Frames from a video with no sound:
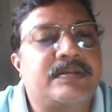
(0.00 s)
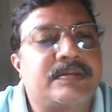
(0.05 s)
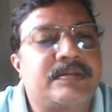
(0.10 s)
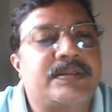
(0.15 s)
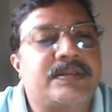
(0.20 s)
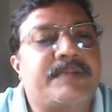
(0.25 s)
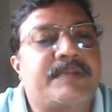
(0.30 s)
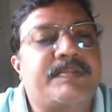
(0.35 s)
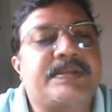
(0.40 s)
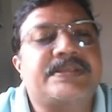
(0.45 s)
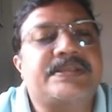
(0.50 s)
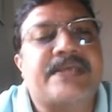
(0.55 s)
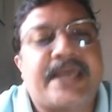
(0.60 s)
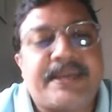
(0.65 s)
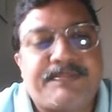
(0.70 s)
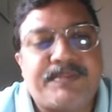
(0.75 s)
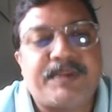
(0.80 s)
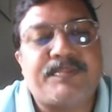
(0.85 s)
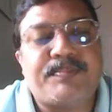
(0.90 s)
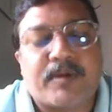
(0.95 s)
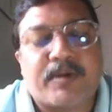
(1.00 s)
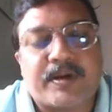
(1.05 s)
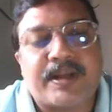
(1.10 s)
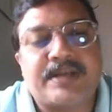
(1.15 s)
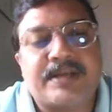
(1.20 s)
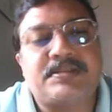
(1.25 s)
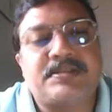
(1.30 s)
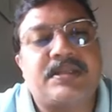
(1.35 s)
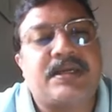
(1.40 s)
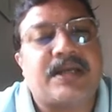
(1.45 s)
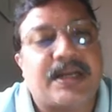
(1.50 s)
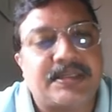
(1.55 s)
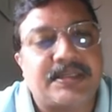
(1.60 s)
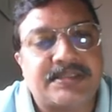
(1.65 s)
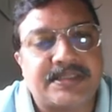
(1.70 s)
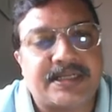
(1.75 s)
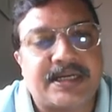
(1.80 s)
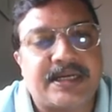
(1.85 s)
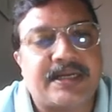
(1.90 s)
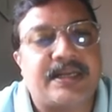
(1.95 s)
That means IP protects the
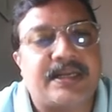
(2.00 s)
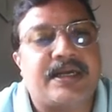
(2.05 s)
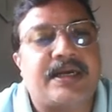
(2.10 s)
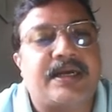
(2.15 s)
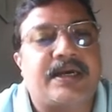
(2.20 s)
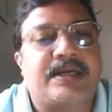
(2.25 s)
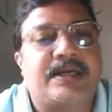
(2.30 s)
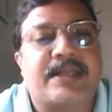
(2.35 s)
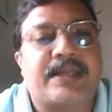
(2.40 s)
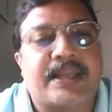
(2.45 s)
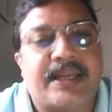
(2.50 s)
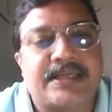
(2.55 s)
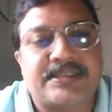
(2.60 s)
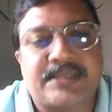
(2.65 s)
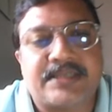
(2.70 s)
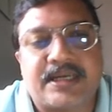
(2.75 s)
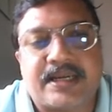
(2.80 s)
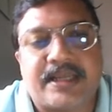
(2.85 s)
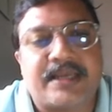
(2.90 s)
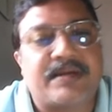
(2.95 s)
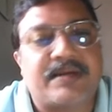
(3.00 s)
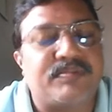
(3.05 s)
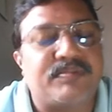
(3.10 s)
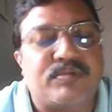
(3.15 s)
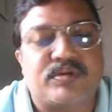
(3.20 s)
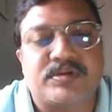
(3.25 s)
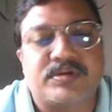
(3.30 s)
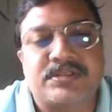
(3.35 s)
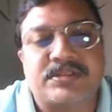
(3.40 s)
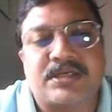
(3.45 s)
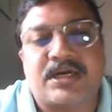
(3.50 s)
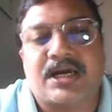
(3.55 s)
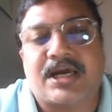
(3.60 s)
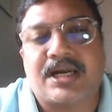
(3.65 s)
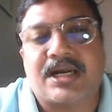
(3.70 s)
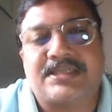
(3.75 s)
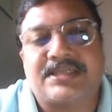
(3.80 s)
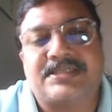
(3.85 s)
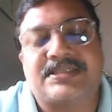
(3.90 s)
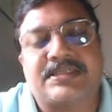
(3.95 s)
cultural creation like books,
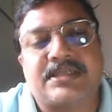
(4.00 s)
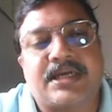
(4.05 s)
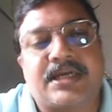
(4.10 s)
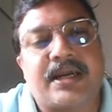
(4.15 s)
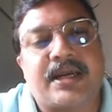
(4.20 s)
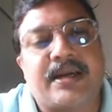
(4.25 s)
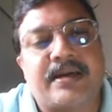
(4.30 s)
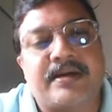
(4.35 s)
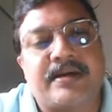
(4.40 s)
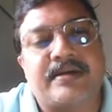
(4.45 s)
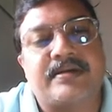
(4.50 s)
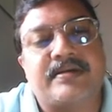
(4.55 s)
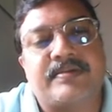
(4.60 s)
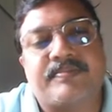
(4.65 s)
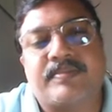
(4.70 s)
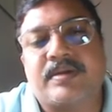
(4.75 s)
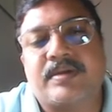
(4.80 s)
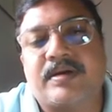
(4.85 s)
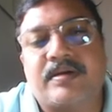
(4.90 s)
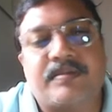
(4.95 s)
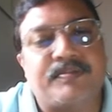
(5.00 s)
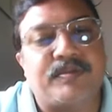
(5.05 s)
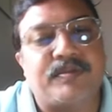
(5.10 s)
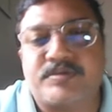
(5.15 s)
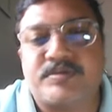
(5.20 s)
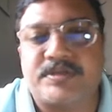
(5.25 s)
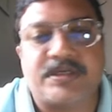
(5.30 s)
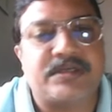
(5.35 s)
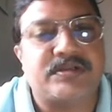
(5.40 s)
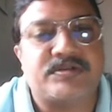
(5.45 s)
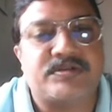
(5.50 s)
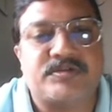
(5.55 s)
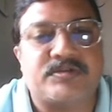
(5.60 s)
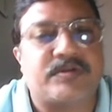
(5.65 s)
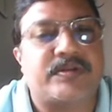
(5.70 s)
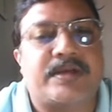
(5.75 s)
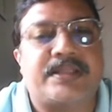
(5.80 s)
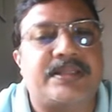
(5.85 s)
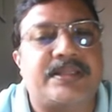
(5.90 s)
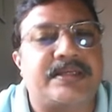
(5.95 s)
arts, and music, so
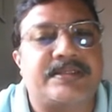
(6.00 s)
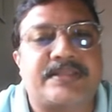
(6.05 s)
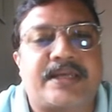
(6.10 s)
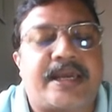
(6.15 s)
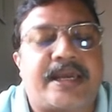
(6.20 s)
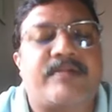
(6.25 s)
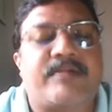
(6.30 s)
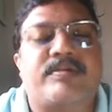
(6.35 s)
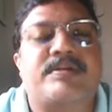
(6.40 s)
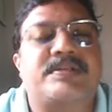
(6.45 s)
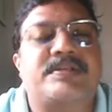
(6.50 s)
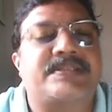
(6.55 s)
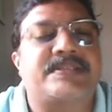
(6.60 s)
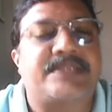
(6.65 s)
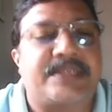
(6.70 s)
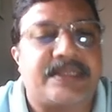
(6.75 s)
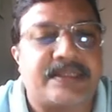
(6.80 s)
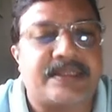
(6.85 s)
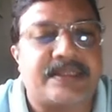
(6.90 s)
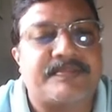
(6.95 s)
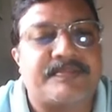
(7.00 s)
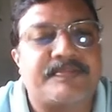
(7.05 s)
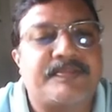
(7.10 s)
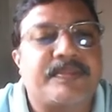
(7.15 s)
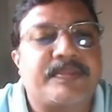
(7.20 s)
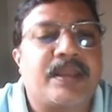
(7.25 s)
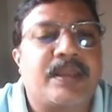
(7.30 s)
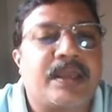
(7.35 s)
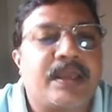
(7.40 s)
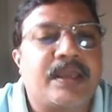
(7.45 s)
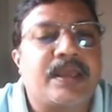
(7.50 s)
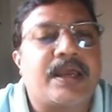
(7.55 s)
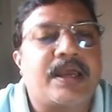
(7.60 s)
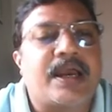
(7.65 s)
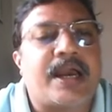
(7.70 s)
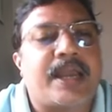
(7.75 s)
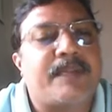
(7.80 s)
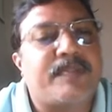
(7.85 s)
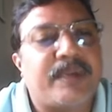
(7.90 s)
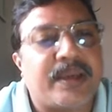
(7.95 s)
the others cannot steal them.
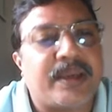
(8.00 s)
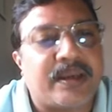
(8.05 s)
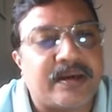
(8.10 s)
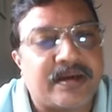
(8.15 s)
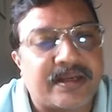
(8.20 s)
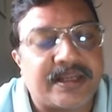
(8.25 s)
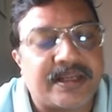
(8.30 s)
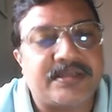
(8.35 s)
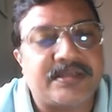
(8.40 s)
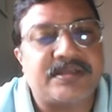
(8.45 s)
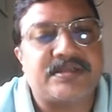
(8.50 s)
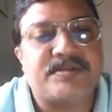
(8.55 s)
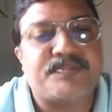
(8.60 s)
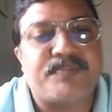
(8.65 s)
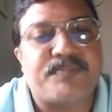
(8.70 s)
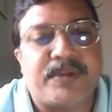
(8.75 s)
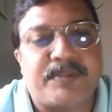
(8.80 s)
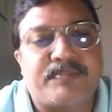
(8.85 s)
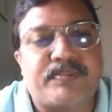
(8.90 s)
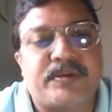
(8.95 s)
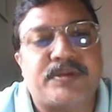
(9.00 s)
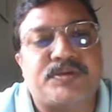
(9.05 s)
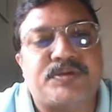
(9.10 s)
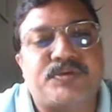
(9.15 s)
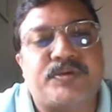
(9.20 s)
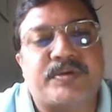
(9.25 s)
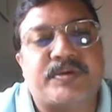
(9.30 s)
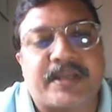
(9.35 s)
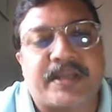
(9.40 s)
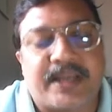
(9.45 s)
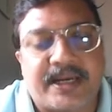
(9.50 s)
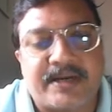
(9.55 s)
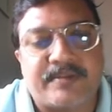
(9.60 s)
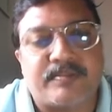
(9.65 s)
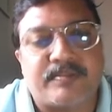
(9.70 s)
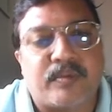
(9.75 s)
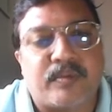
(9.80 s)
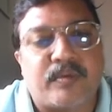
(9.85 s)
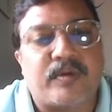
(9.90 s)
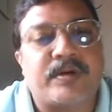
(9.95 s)
IP encourages people to
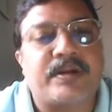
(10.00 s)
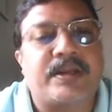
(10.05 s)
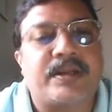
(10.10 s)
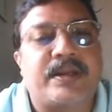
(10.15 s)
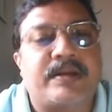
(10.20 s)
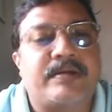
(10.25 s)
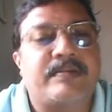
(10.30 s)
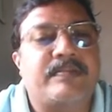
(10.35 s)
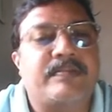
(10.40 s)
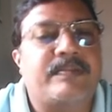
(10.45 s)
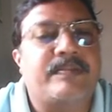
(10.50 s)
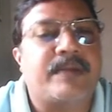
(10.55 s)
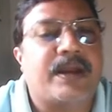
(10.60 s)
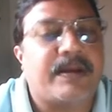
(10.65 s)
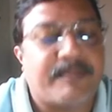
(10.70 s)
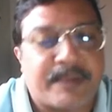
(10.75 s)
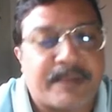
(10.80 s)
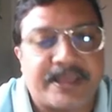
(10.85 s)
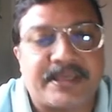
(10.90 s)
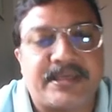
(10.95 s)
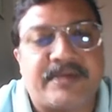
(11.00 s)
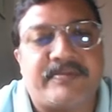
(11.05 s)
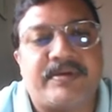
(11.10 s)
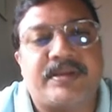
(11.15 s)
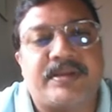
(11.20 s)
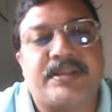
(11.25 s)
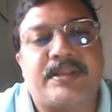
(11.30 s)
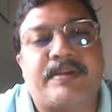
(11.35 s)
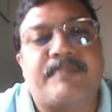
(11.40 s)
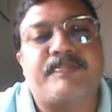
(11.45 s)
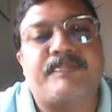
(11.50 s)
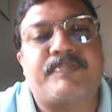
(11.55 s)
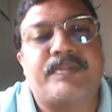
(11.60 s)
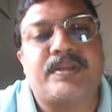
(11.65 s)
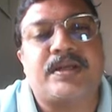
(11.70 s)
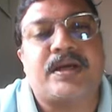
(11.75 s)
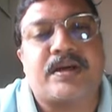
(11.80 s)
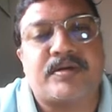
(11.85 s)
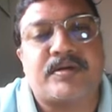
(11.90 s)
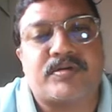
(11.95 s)
create more by giving them
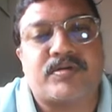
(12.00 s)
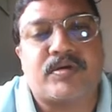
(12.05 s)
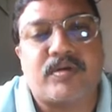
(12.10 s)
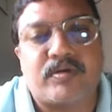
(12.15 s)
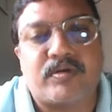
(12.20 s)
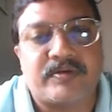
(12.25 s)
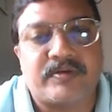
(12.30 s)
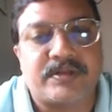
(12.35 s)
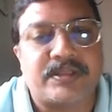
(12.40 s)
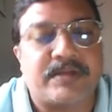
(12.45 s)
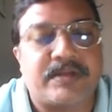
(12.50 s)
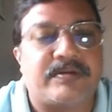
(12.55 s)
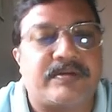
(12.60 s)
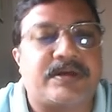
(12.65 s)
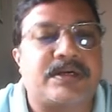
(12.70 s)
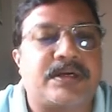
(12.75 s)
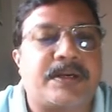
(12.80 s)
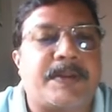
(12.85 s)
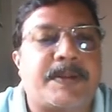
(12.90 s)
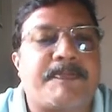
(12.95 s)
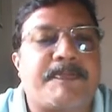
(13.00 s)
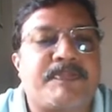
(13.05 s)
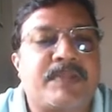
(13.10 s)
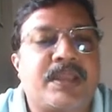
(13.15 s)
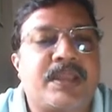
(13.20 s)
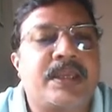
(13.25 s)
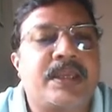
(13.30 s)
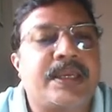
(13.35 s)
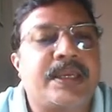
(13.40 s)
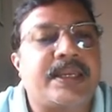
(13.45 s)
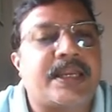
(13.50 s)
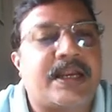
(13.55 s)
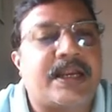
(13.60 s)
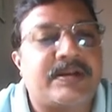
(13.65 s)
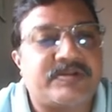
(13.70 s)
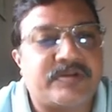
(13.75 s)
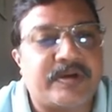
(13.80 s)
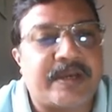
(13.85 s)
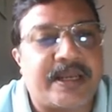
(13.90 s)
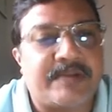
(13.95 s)
the control over their work. It
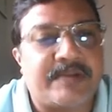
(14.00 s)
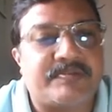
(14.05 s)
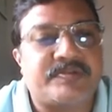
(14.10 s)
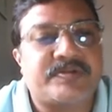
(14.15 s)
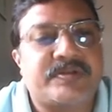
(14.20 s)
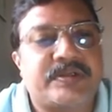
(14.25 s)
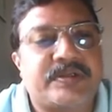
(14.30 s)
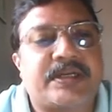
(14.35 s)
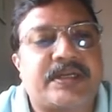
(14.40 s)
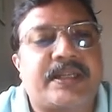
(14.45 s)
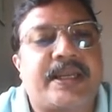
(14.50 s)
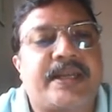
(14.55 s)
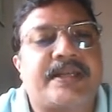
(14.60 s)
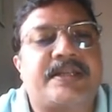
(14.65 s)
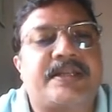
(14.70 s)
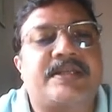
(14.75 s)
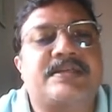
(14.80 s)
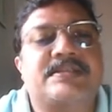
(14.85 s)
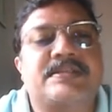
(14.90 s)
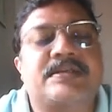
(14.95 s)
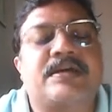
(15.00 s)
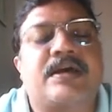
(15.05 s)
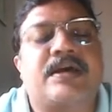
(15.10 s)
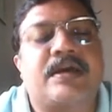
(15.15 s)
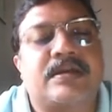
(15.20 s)
also helps creators